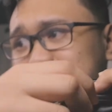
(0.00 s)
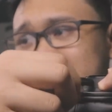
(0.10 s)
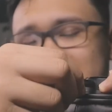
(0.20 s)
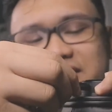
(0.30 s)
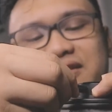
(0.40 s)

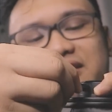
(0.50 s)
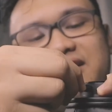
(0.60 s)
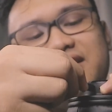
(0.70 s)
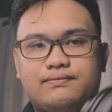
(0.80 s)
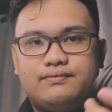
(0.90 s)
pull at all.
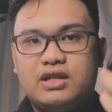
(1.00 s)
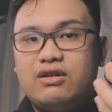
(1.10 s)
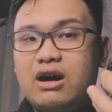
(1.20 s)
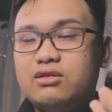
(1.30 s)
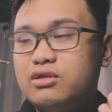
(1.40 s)
Now,
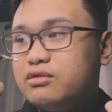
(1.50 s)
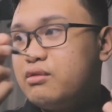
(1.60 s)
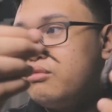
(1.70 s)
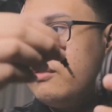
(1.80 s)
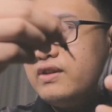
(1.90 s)
how do you
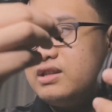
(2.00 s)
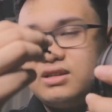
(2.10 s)
remove it?